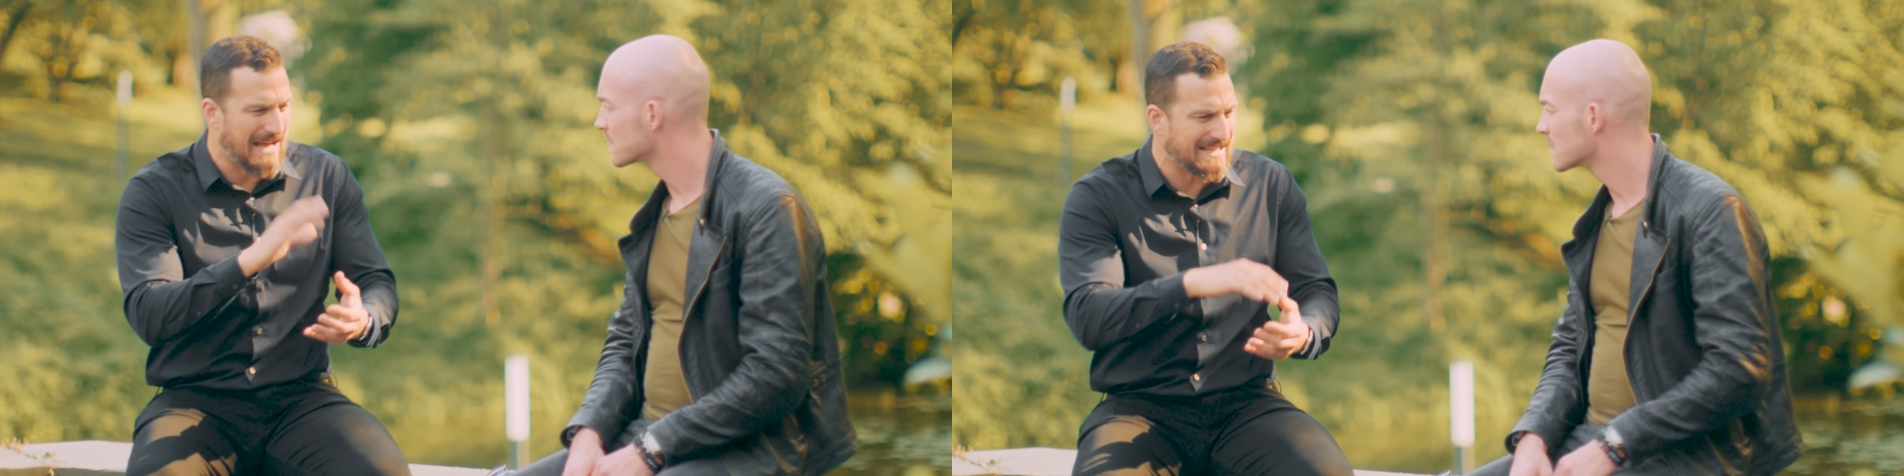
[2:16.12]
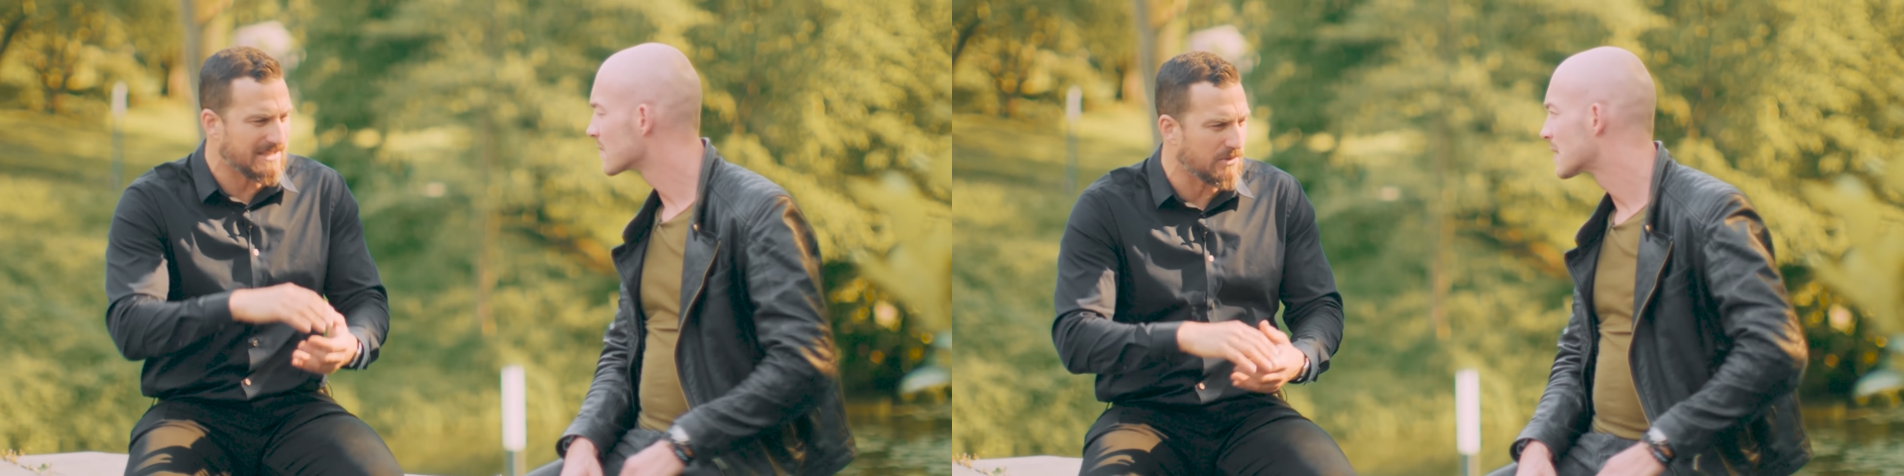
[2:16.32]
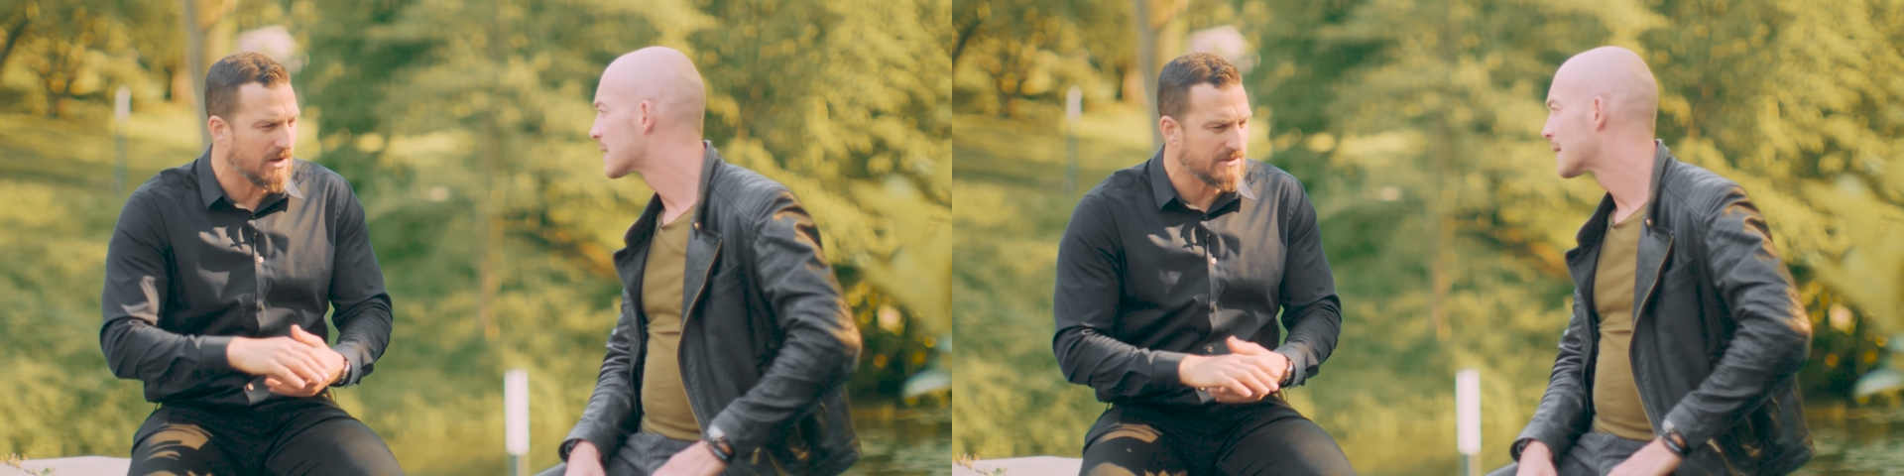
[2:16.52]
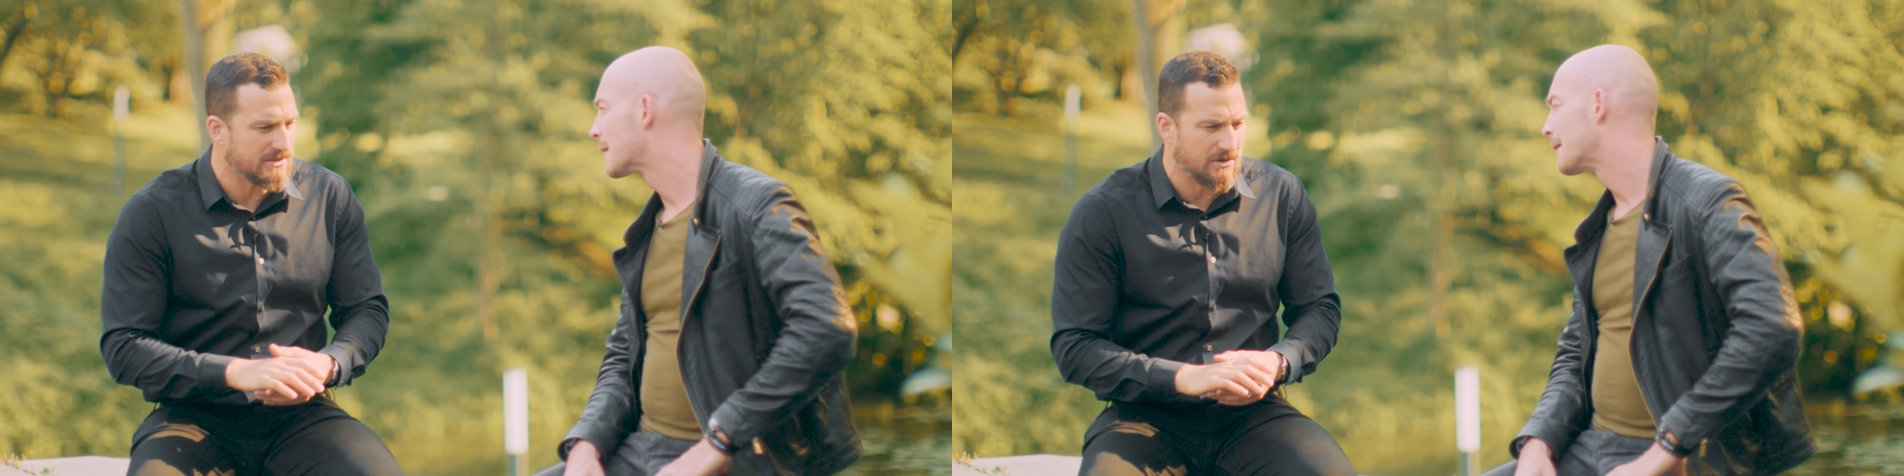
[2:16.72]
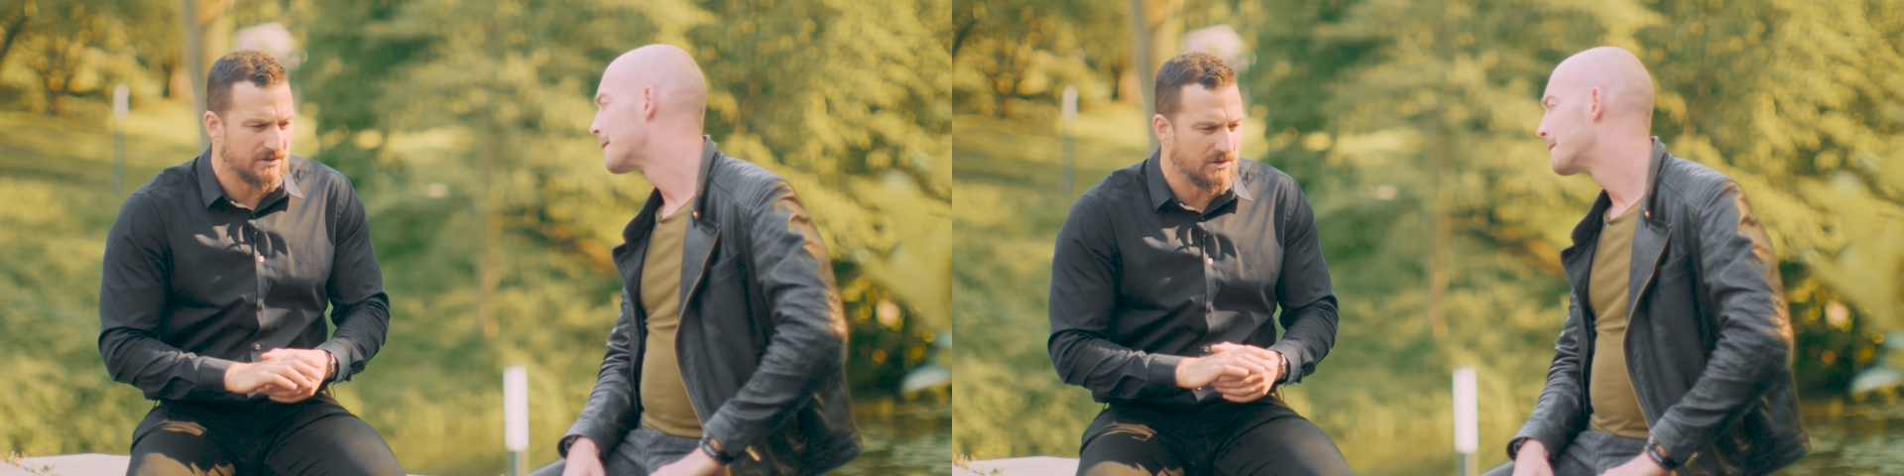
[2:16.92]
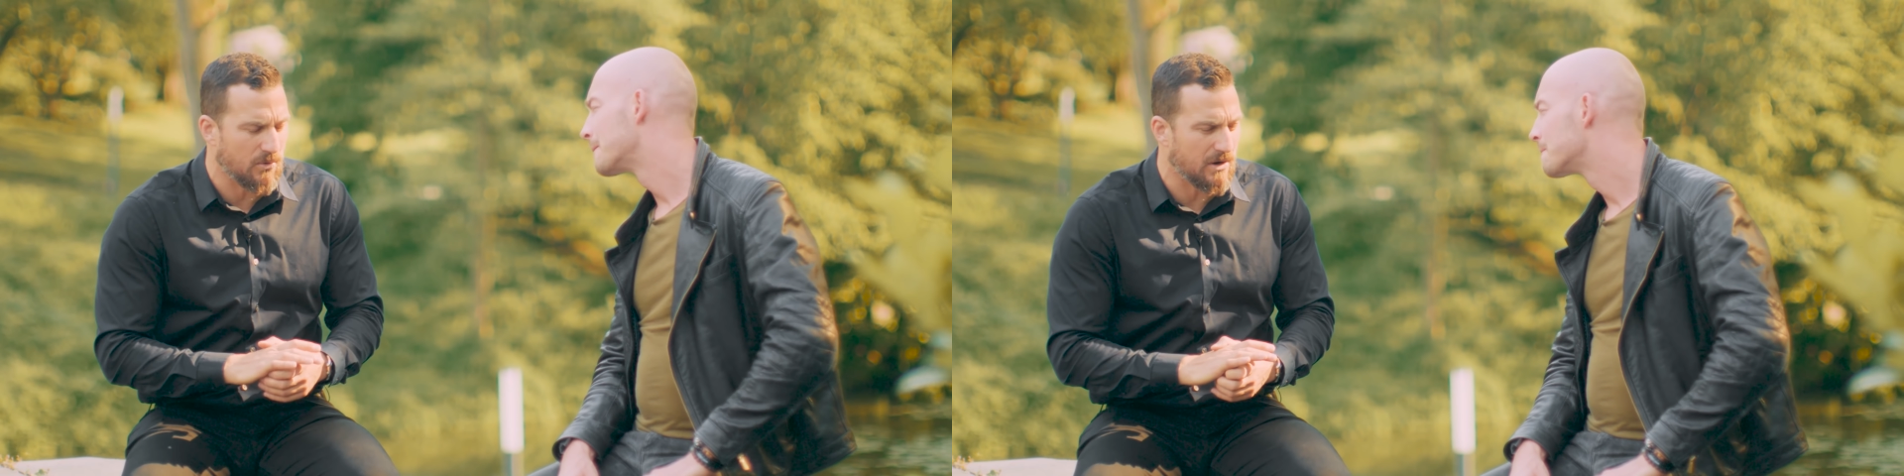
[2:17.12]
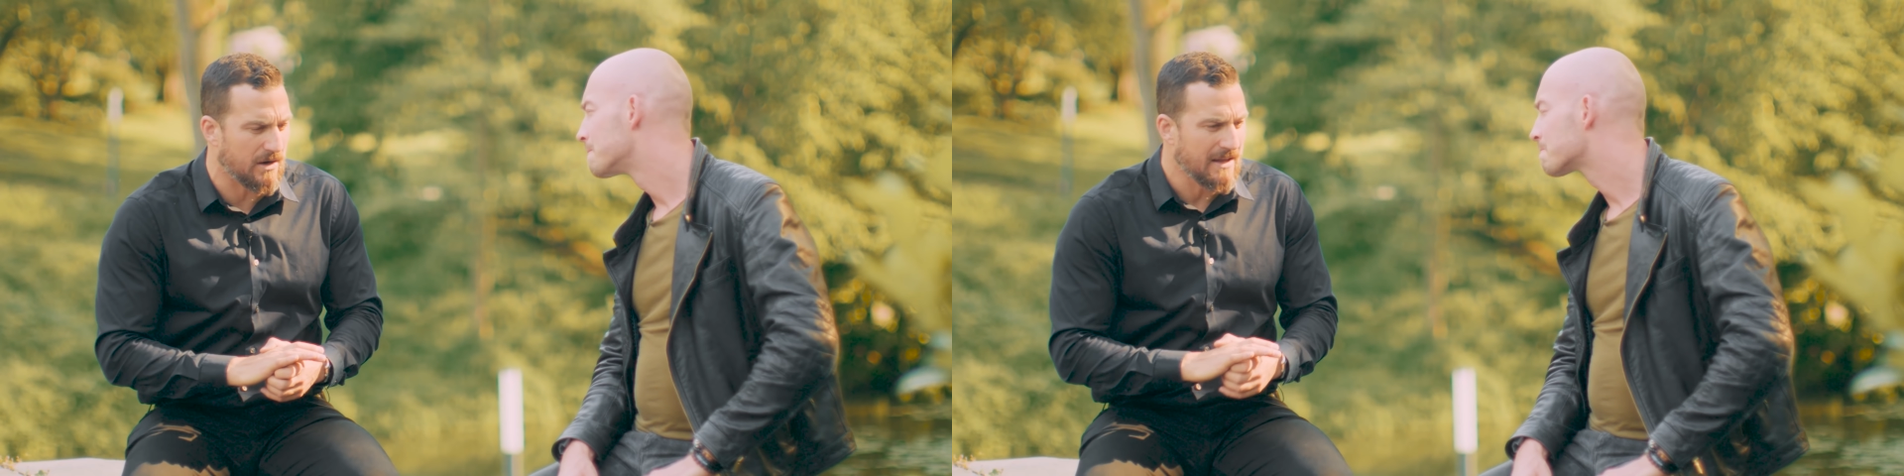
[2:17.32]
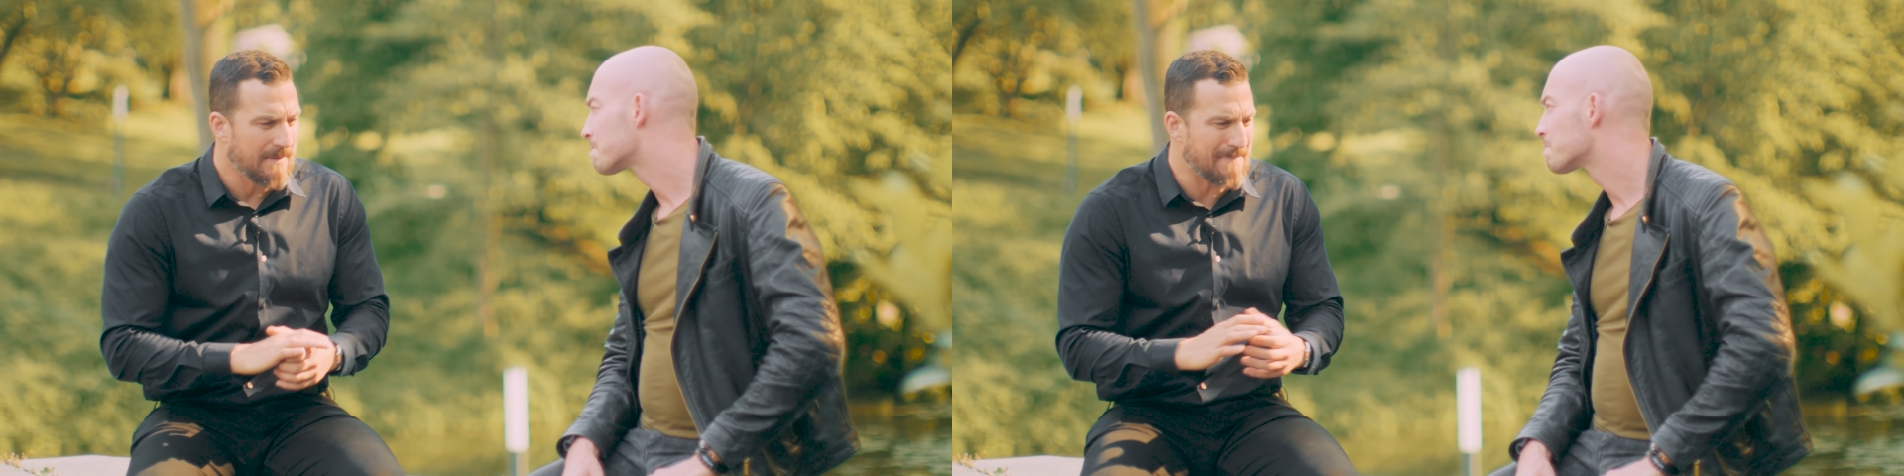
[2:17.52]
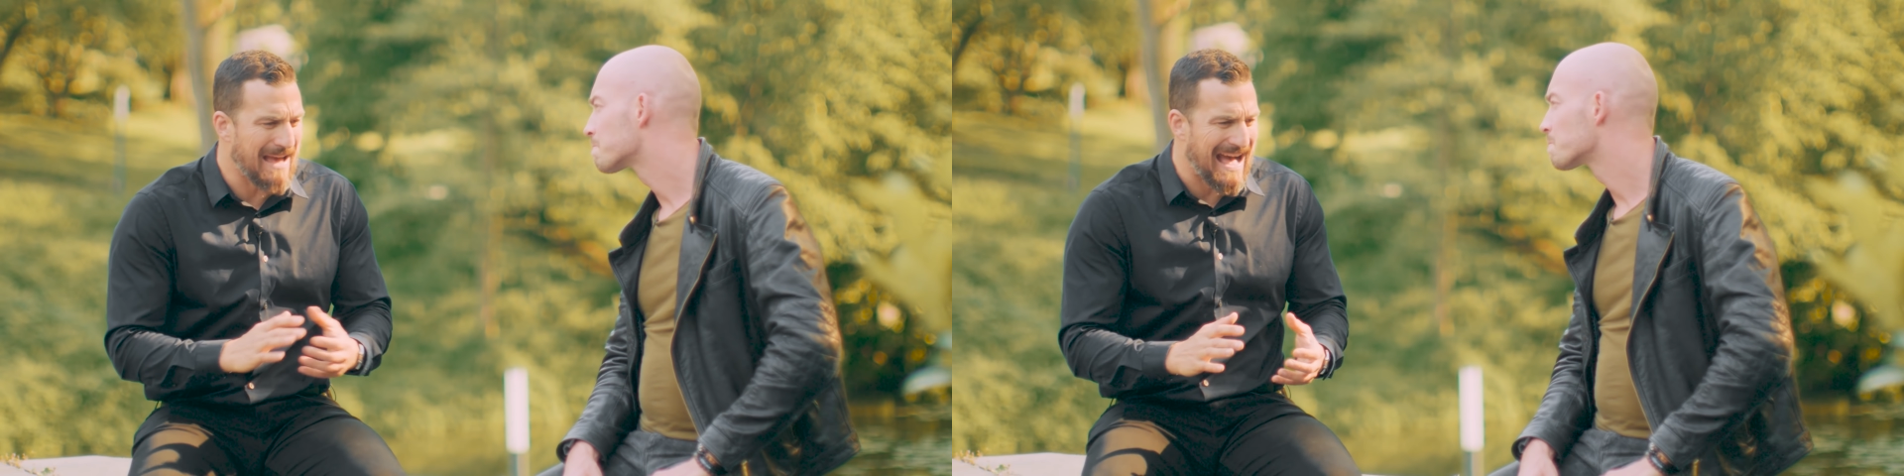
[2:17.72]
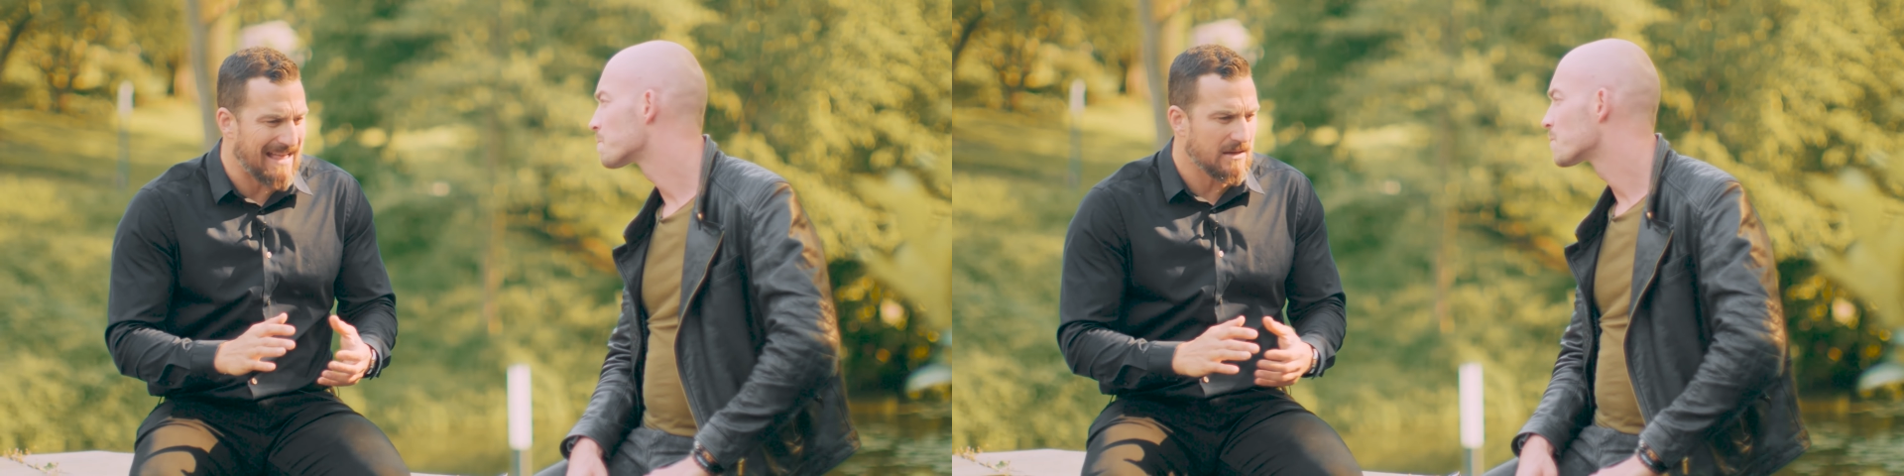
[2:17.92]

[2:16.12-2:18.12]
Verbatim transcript: basketballs or, or math.